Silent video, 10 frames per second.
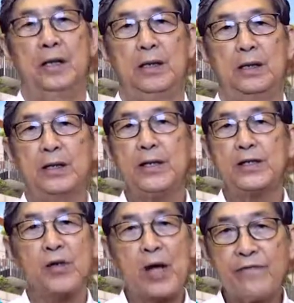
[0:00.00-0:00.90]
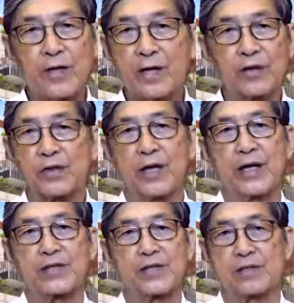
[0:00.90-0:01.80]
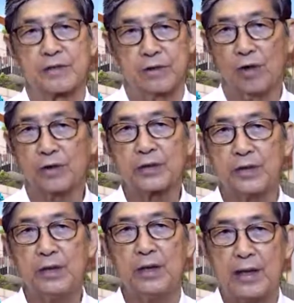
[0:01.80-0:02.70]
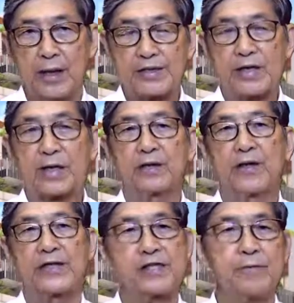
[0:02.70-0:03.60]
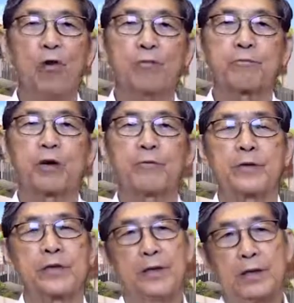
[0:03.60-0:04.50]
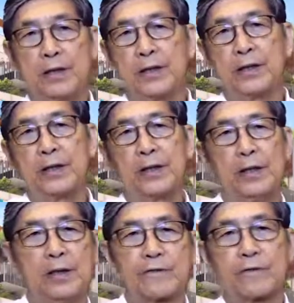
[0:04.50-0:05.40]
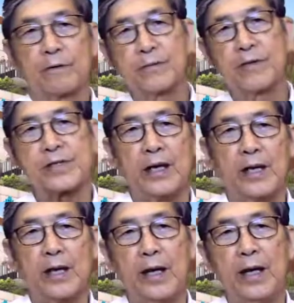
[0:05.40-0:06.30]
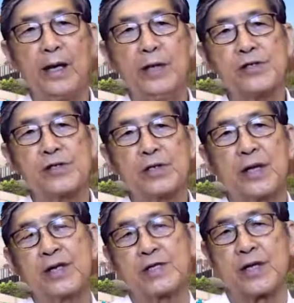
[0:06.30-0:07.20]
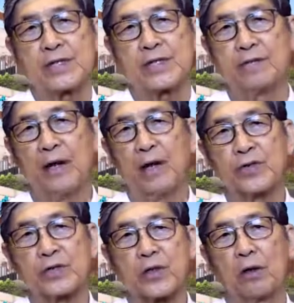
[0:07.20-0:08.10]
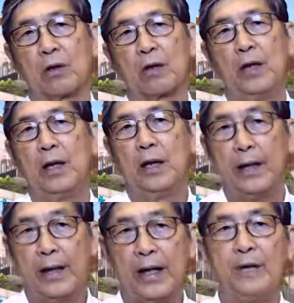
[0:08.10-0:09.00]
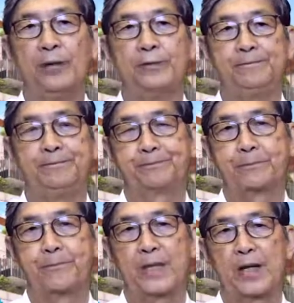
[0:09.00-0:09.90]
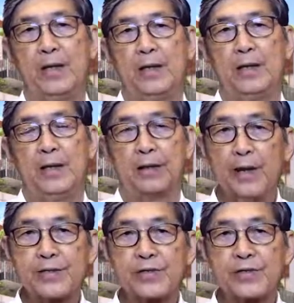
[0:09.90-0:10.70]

Okay, so every culture has this altar and sacrifice. They all probably learned it from this ancient ancestor of ours called Abel. Right?